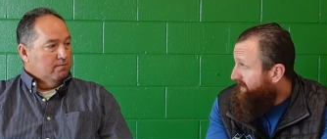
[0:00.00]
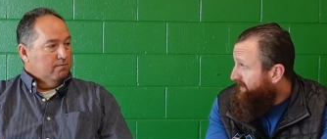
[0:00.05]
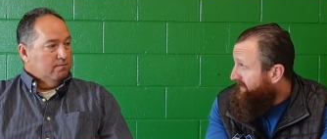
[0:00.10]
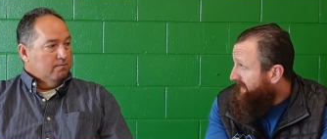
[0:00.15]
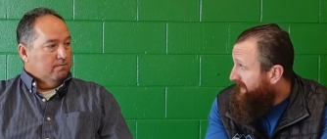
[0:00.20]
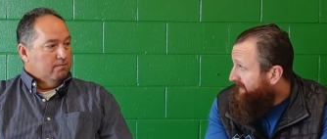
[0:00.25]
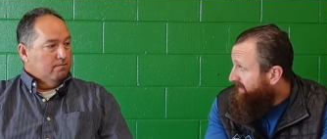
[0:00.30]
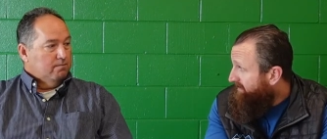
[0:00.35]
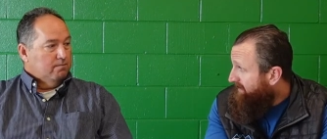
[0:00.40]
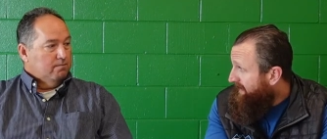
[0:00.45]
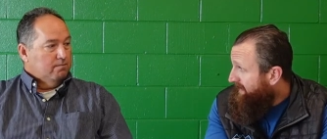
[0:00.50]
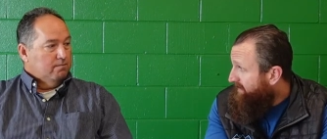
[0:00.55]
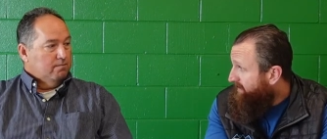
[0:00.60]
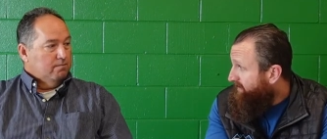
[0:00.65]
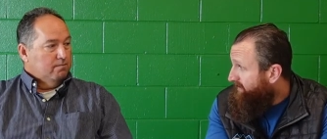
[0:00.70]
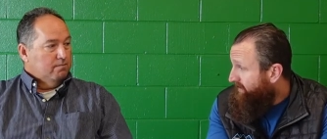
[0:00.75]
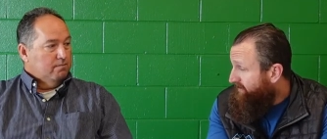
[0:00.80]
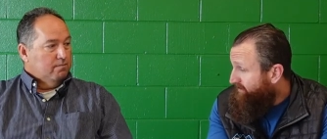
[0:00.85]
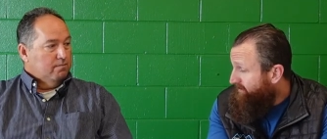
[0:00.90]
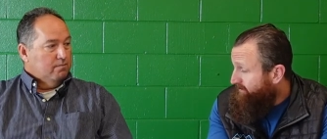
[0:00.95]
Speaker 1: here in
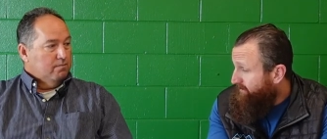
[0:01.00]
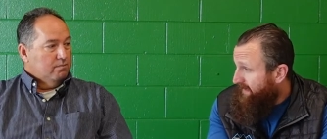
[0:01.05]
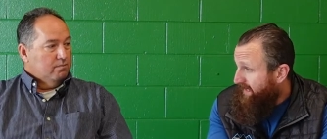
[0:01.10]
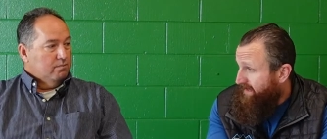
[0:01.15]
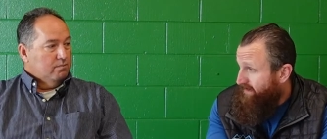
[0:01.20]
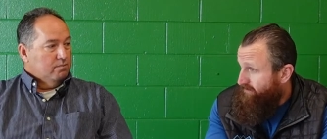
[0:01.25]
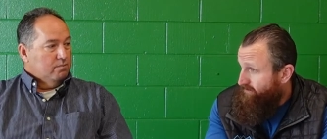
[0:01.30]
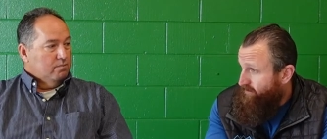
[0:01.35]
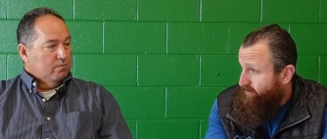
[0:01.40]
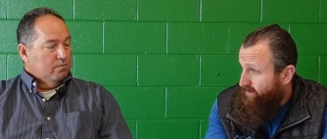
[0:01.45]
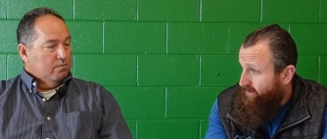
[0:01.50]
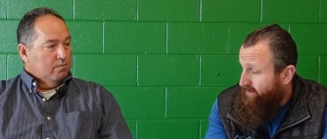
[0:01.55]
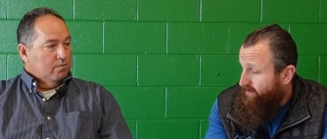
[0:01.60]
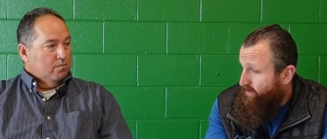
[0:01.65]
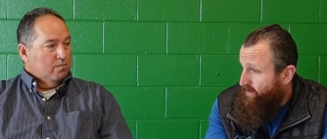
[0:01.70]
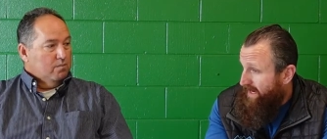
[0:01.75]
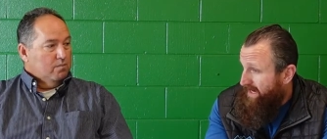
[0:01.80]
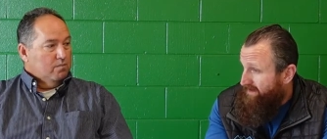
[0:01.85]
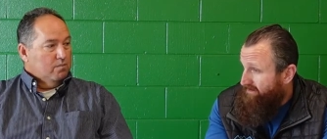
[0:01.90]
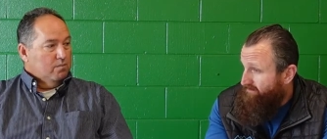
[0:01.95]
Colorado, you're from California,
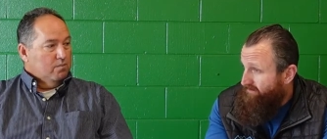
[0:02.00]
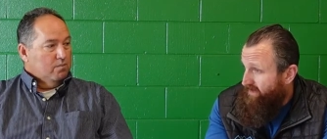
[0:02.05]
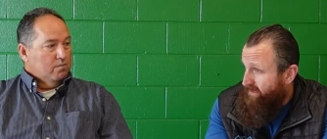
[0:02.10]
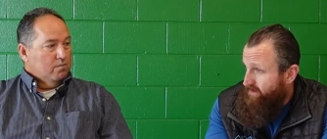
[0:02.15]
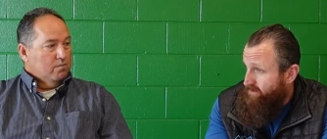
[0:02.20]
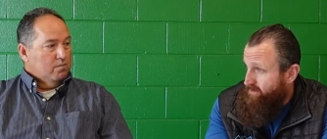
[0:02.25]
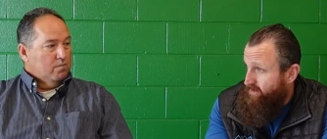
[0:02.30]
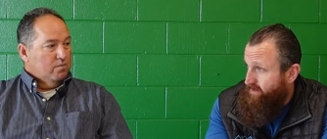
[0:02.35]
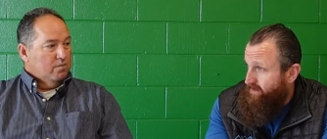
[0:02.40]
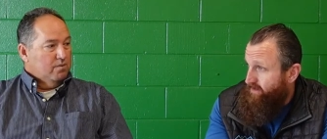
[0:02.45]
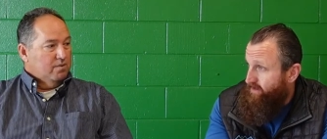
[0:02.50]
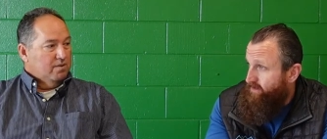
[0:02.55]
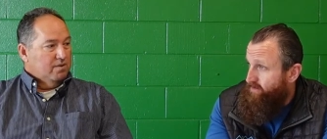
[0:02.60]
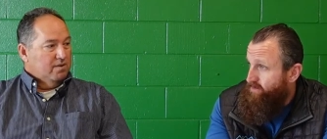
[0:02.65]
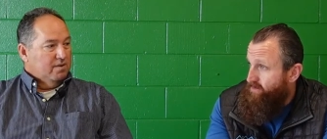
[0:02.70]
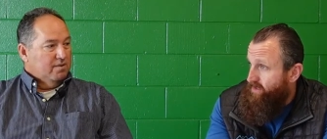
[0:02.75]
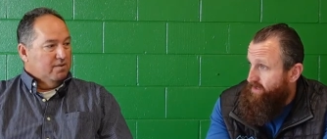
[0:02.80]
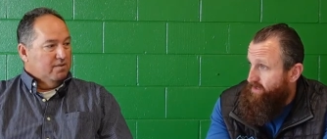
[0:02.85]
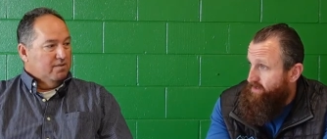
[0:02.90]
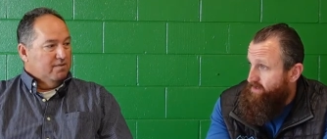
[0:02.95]
wildfires are a
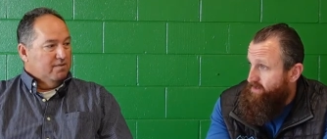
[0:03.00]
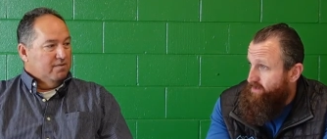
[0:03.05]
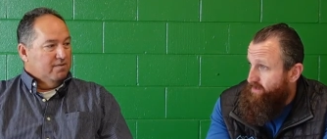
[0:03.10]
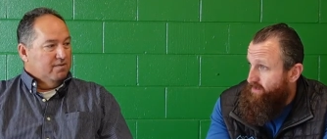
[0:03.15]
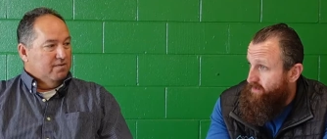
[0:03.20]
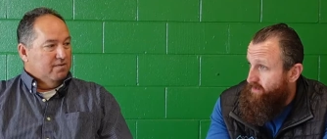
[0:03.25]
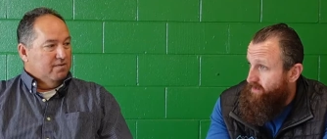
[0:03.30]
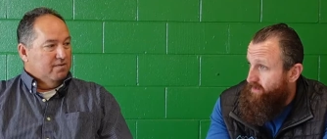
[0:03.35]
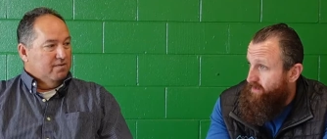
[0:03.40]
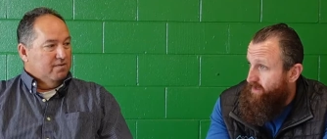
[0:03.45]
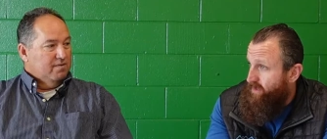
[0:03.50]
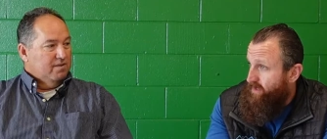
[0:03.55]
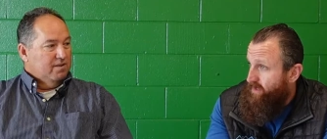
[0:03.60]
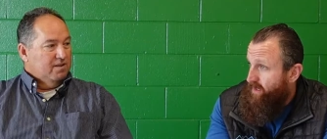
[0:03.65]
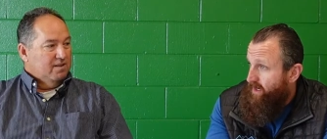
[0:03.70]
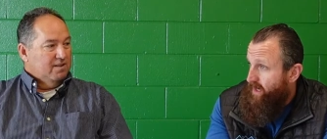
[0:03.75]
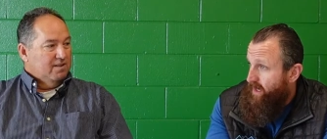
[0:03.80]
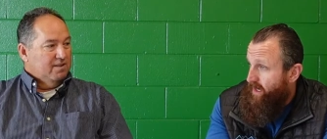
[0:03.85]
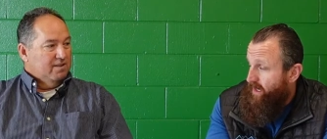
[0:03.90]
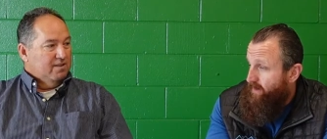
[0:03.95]
huge concern.
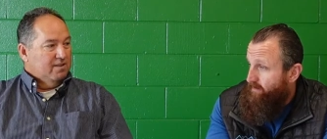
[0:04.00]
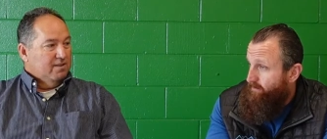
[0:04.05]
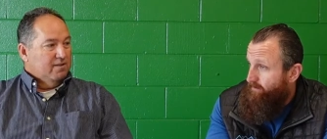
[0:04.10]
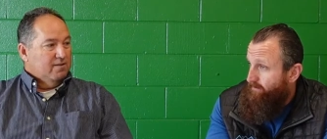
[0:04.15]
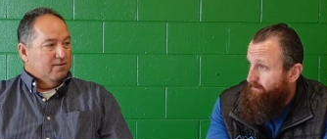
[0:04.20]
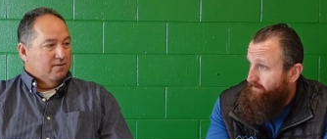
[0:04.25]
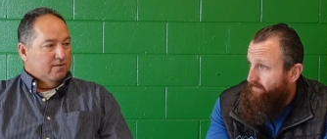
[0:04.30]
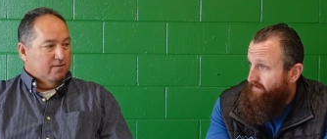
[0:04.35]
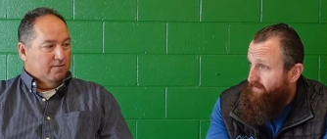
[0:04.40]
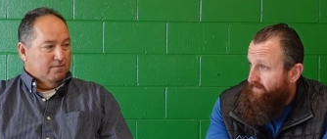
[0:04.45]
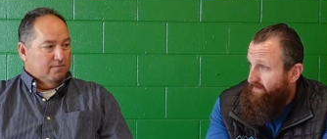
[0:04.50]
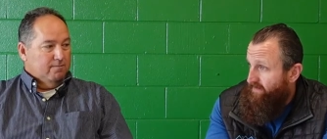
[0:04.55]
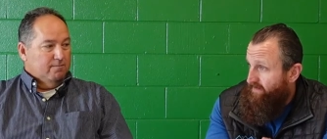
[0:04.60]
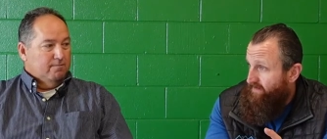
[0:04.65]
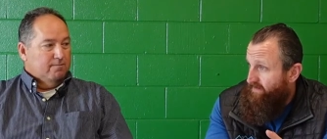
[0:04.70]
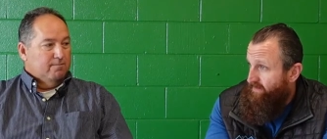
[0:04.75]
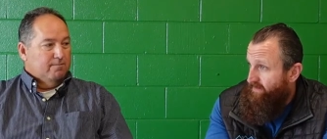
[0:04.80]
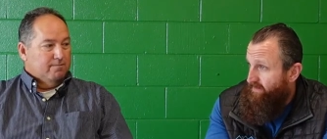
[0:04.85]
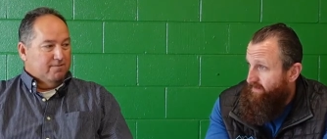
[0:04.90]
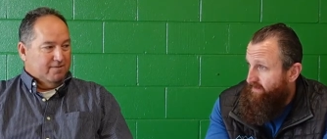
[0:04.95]
Um,
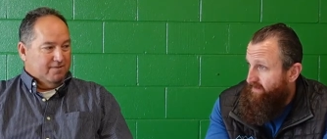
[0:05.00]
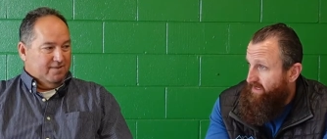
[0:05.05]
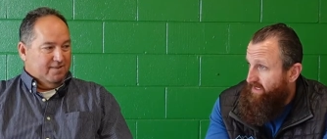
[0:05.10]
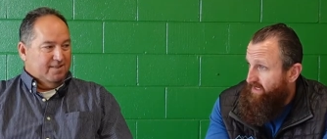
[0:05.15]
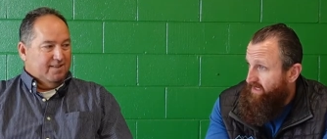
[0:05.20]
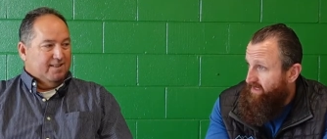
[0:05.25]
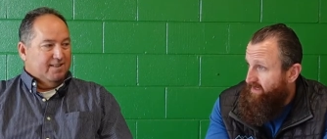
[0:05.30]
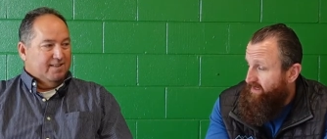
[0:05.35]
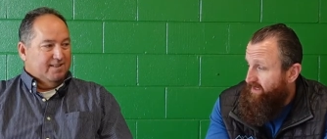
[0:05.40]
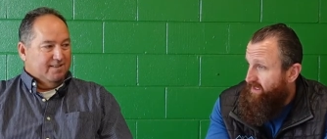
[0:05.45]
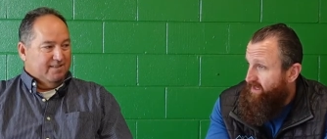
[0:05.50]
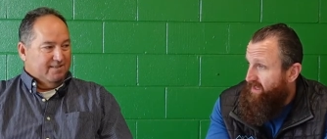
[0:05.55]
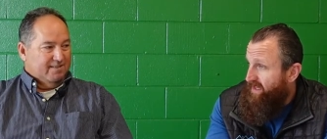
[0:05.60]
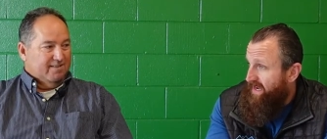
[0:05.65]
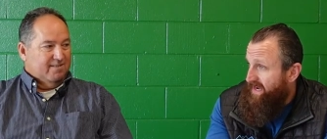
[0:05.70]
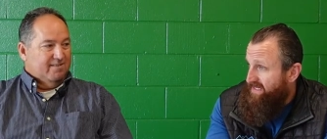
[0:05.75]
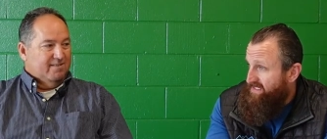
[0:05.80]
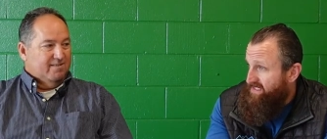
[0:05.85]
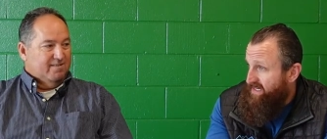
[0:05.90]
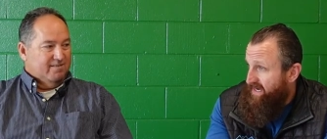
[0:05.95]
the, the
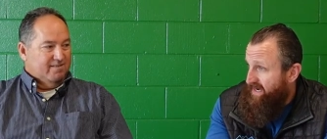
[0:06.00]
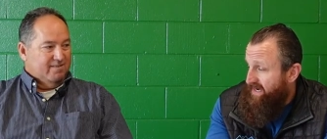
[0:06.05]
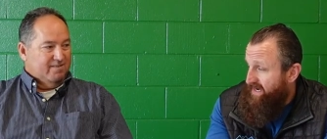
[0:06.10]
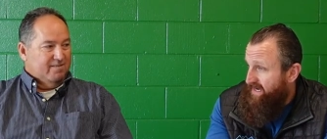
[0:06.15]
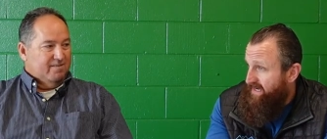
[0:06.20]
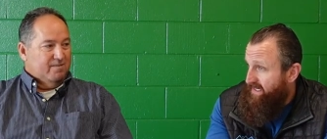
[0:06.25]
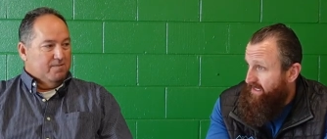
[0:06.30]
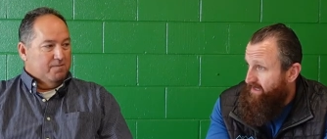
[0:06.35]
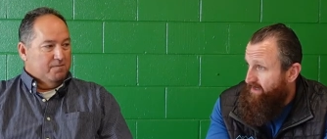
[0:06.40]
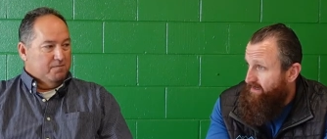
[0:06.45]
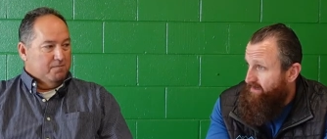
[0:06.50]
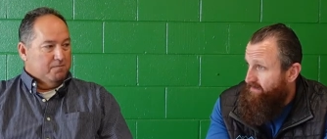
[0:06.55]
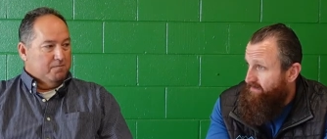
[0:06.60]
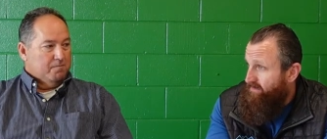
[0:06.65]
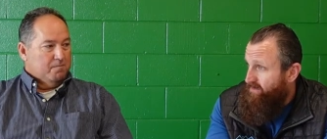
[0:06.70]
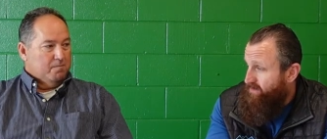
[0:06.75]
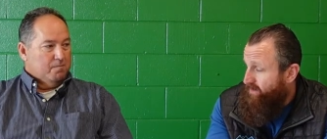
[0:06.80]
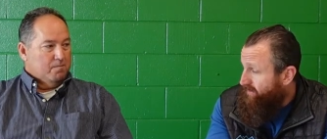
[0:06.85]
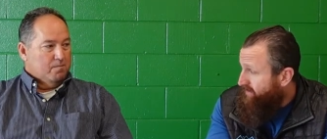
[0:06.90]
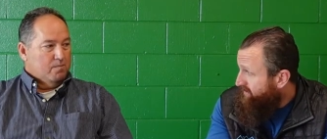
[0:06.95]
Class
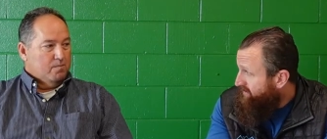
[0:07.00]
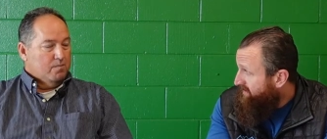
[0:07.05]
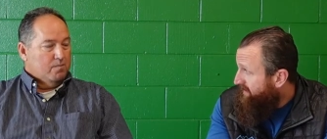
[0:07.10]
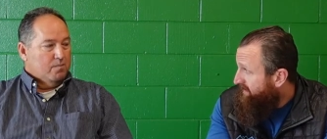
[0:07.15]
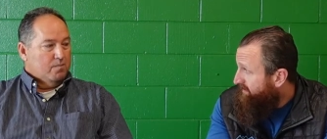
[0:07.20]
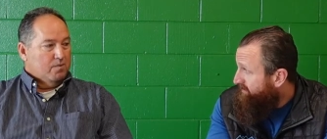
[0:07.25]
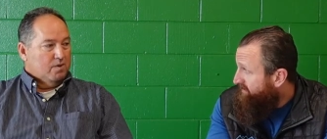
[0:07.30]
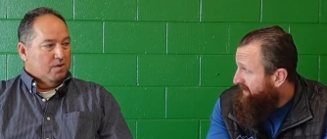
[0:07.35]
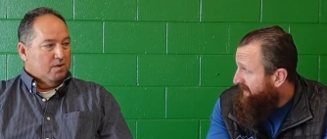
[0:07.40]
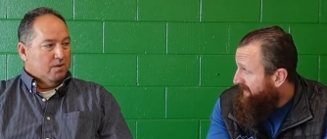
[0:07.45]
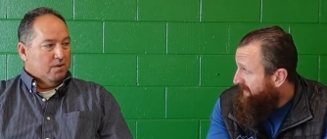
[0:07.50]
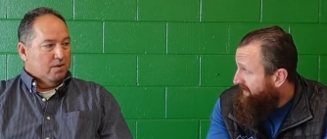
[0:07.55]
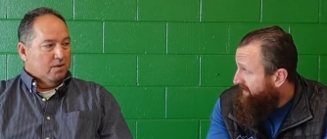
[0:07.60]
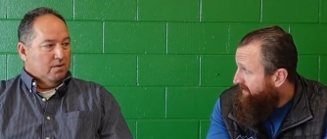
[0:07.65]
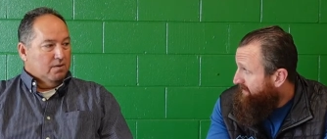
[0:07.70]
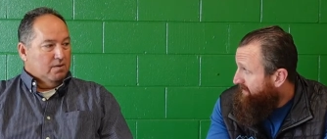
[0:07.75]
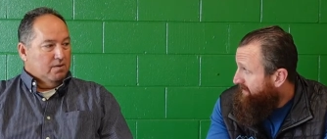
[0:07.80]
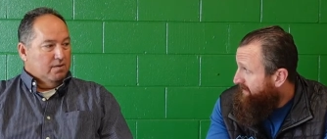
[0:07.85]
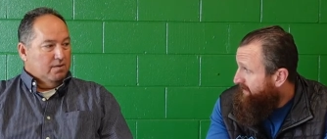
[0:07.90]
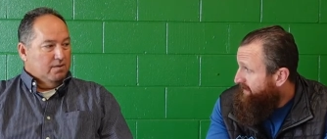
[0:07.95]
A solar skin product